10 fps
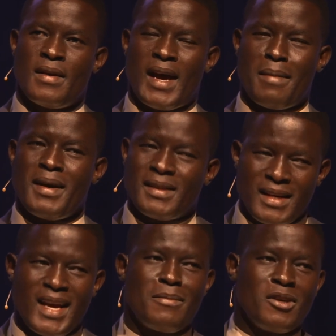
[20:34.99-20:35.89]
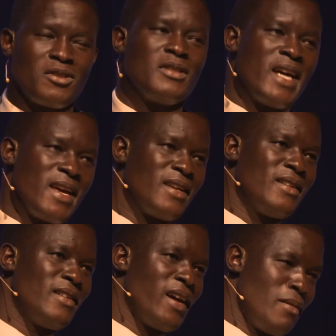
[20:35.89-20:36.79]
I must say I'm also tired.
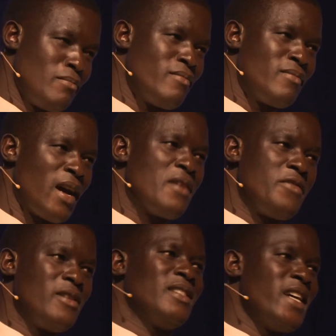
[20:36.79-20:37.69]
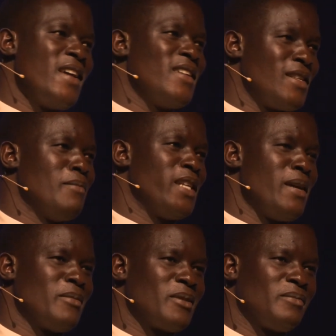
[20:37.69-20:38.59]
I feel tired
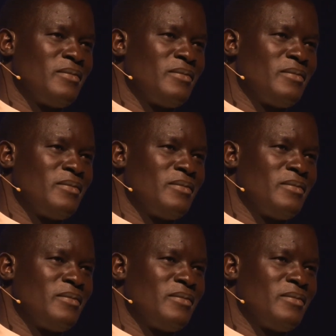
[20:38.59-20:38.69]
sometimes.